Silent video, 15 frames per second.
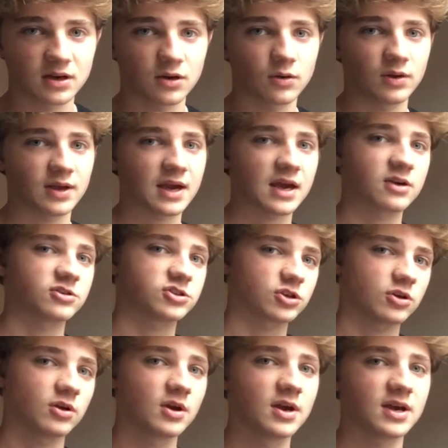or like how to
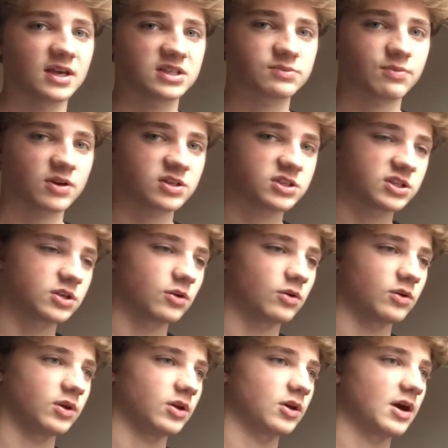show expression,
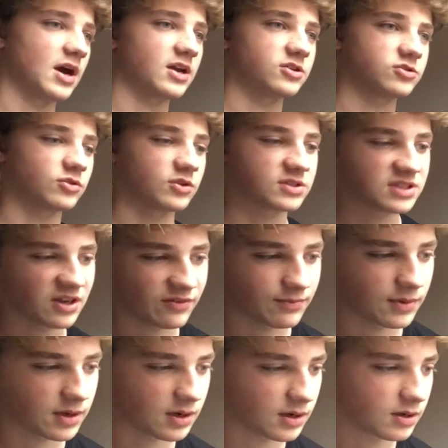or you know, how to draw yourself
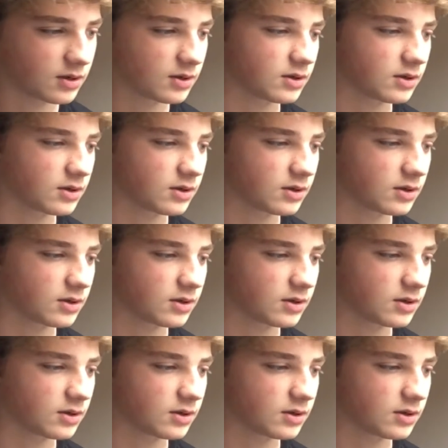better.